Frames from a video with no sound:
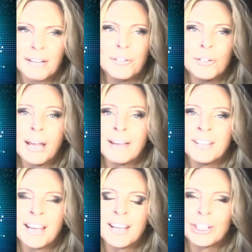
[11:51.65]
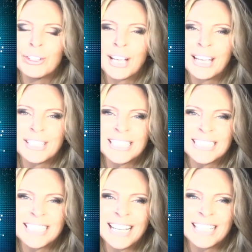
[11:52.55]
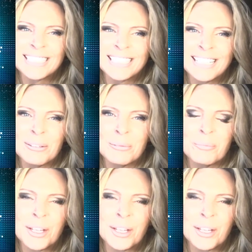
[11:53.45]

If you haven't had a look at this yet, here,